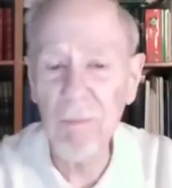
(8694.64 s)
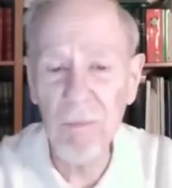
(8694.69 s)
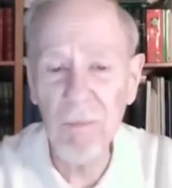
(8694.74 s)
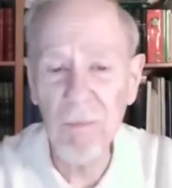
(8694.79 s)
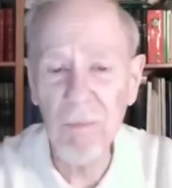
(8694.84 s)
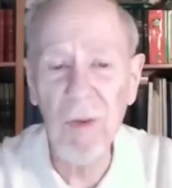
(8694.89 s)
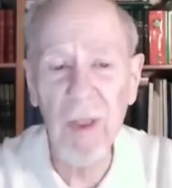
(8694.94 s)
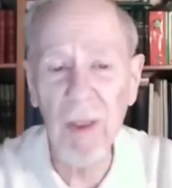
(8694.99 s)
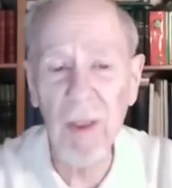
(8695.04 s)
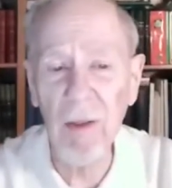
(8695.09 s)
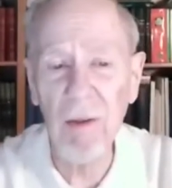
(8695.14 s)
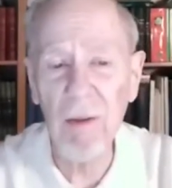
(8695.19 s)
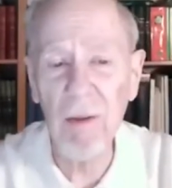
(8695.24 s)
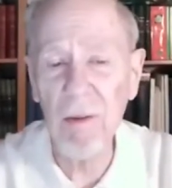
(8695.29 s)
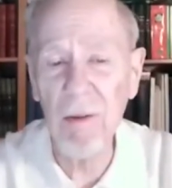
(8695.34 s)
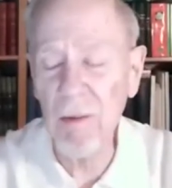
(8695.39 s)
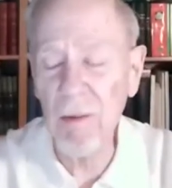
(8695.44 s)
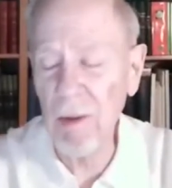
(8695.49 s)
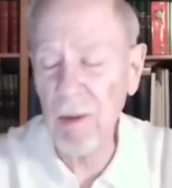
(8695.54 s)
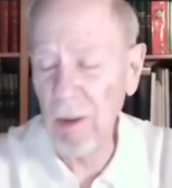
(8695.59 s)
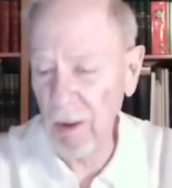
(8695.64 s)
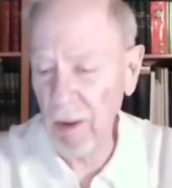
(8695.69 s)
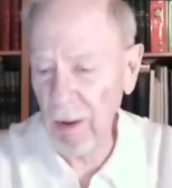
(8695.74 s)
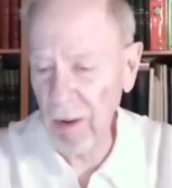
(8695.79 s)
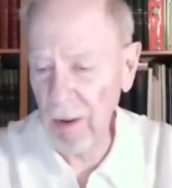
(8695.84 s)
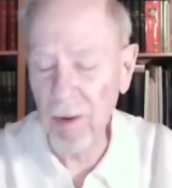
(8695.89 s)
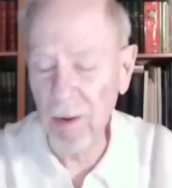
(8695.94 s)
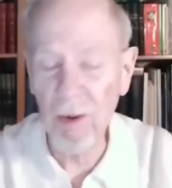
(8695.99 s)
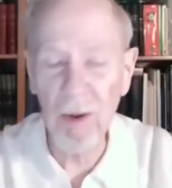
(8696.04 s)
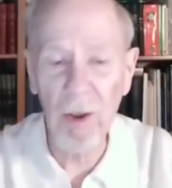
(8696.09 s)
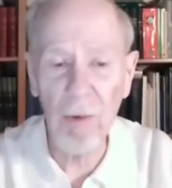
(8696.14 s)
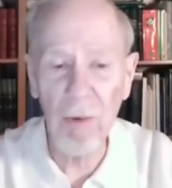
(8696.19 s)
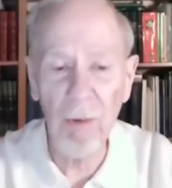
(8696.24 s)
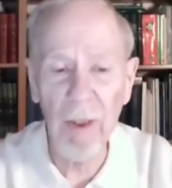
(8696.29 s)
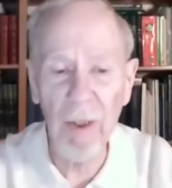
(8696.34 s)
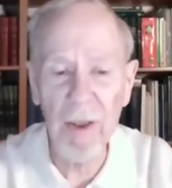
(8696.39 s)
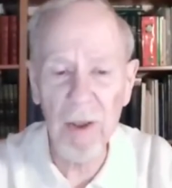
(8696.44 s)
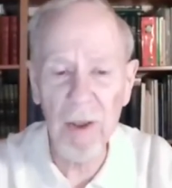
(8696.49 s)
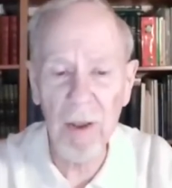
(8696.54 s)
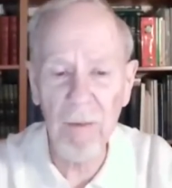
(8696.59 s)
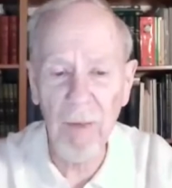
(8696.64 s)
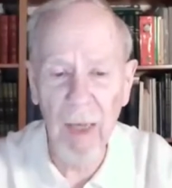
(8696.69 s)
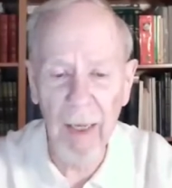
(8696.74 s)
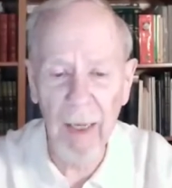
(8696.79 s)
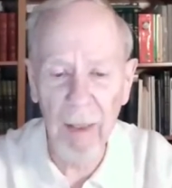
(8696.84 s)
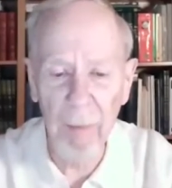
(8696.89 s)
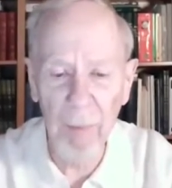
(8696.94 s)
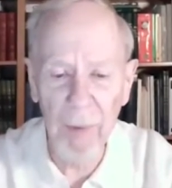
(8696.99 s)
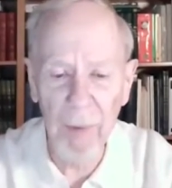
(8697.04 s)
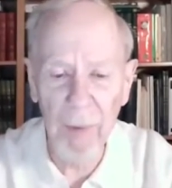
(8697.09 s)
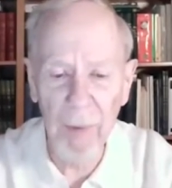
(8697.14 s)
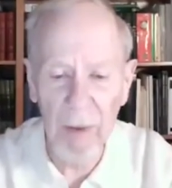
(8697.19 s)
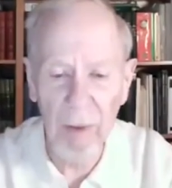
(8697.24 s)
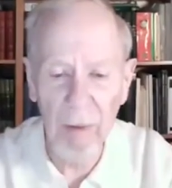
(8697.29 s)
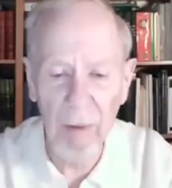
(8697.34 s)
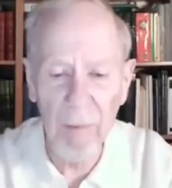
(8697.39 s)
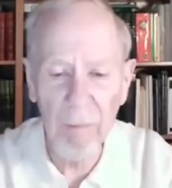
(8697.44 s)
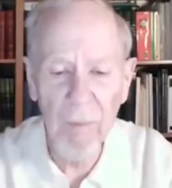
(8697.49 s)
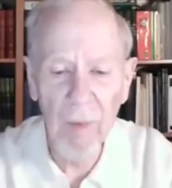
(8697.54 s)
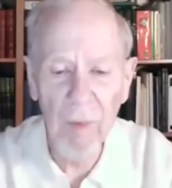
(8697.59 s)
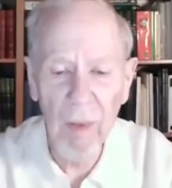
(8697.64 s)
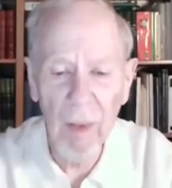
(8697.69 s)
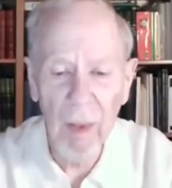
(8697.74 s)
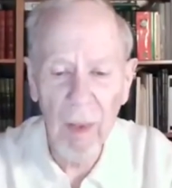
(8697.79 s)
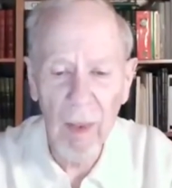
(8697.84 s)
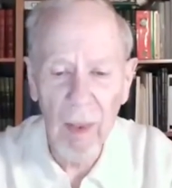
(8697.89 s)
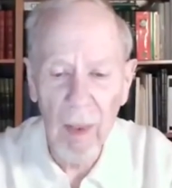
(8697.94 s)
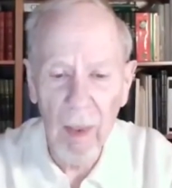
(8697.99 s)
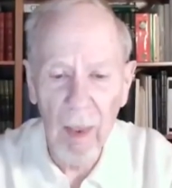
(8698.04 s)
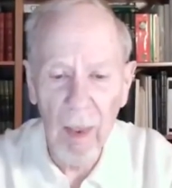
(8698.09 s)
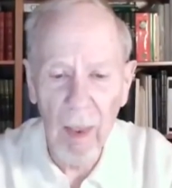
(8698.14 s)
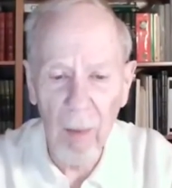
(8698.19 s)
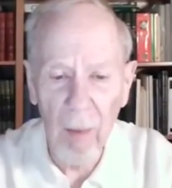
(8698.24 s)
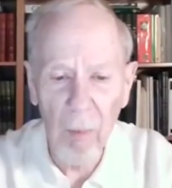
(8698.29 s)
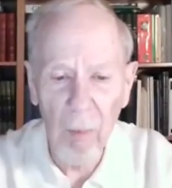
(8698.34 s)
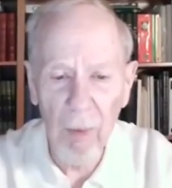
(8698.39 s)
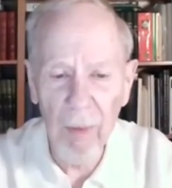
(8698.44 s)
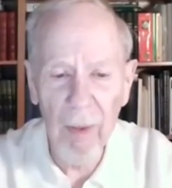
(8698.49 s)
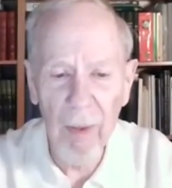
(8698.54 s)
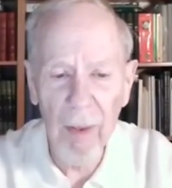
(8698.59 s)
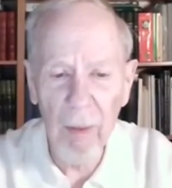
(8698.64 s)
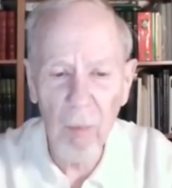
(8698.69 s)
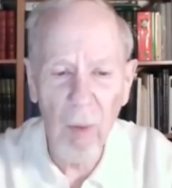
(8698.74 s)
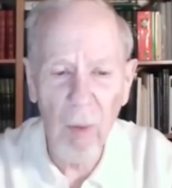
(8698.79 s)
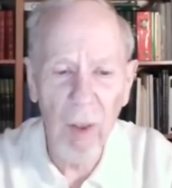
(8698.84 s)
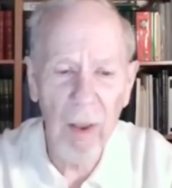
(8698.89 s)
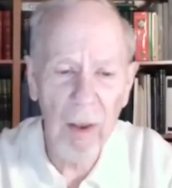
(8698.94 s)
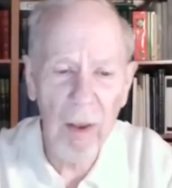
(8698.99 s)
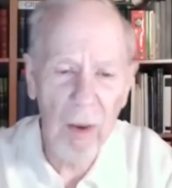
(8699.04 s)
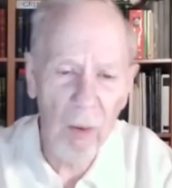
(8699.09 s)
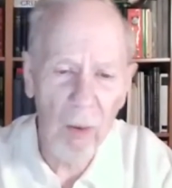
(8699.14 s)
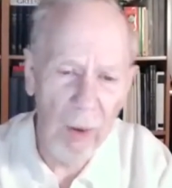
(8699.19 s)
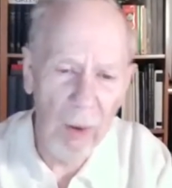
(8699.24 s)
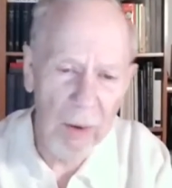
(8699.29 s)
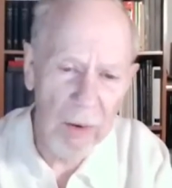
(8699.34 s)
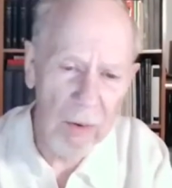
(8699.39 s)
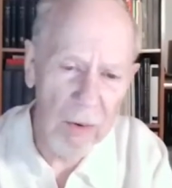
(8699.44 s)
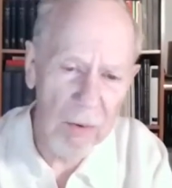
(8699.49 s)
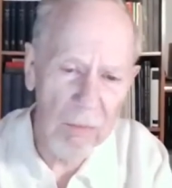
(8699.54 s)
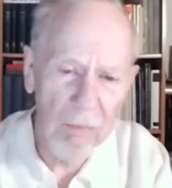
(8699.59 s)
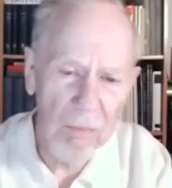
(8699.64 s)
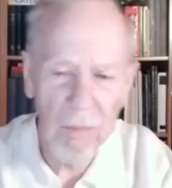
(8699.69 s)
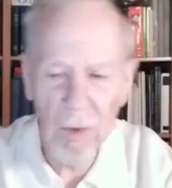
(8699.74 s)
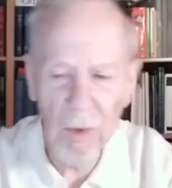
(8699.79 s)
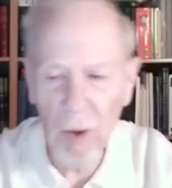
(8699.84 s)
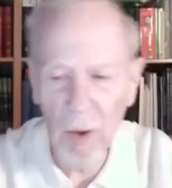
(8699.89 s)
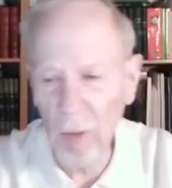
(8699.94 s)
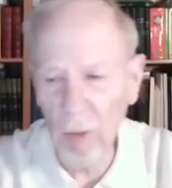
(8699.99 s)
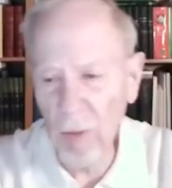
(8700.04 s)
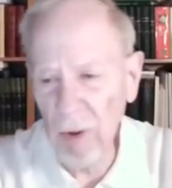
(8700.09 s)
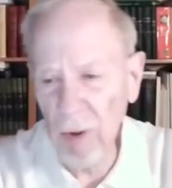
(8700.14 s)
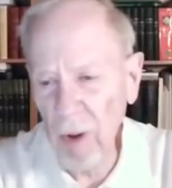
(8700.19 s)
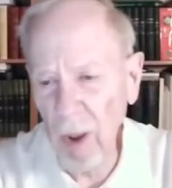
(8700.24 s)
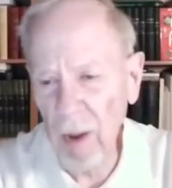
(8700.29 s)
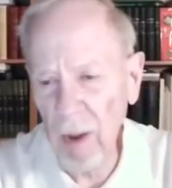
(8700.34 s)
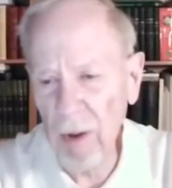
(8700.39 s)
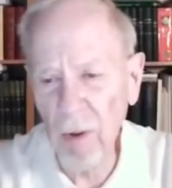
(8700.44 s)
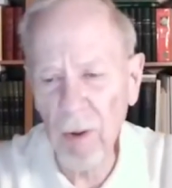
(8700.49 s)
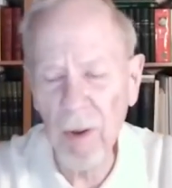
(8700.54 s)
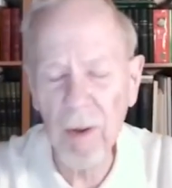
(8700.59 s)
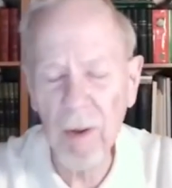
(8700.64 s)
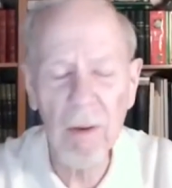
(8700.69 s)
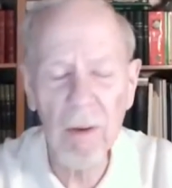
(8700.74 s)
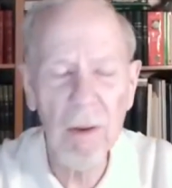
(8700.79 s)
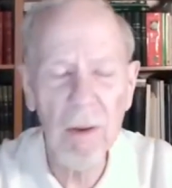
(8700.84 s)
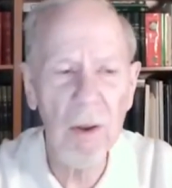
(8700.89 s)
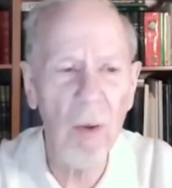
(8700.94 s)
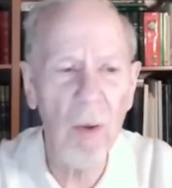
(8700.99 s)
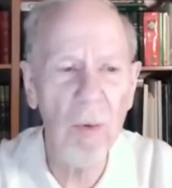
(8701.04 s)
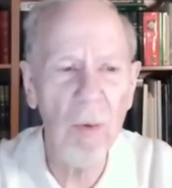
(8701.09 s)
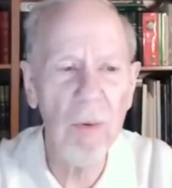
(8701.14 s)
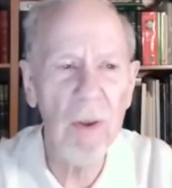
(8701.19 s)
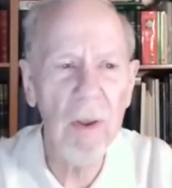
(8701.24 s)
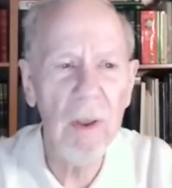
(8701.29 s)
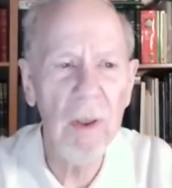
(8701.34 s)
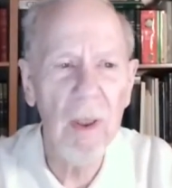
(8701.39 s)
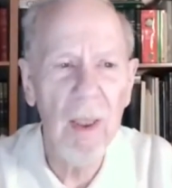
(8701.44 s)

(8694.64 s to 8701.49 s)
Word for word: their uh, consideration of eye appeal, whether they wanted coins toned or not toned. toned.